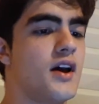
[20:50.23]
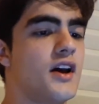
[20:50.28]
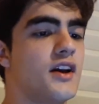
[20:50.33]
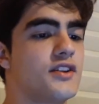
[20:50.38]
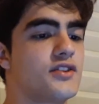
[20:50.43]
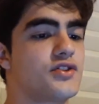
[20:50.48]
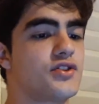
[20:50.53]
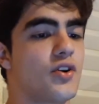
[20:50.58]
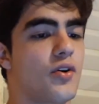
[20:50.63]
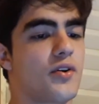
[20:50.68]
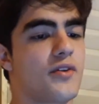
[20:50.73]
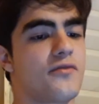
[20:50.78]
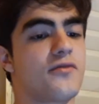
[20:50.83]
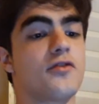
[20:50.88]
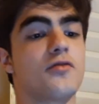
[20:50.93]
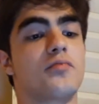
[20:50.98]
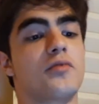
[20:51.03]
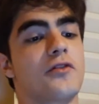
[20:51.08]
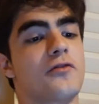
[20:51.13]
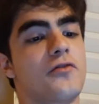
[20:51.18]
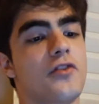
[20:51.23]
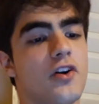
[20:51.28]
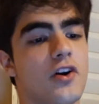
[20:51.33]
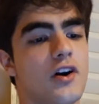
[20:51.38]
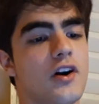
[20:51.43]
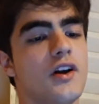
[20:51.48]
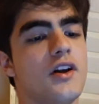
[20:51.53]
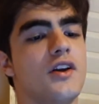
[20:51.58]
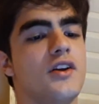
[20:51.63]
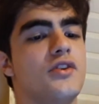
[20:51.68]
So if you
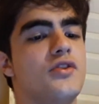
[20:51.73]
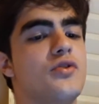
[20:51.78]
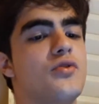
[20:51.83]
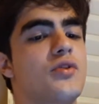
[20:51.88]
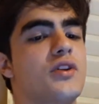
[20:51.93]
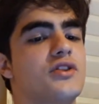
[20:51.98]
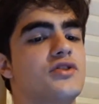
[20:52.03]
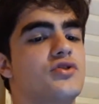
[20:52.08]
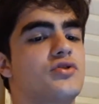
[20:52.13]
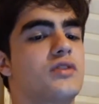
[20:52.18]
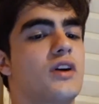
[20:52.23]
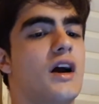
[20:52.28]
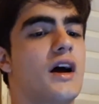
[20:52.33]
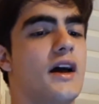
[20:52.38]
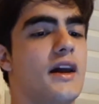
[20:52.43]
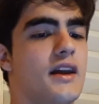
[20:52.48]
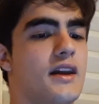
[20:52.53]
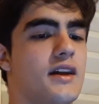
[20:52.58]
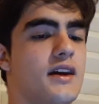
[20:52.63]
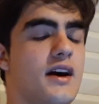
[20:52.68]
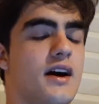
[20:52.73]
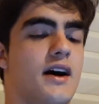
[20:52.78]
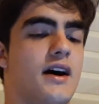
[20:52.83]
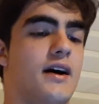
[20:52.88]
prefer, you can try,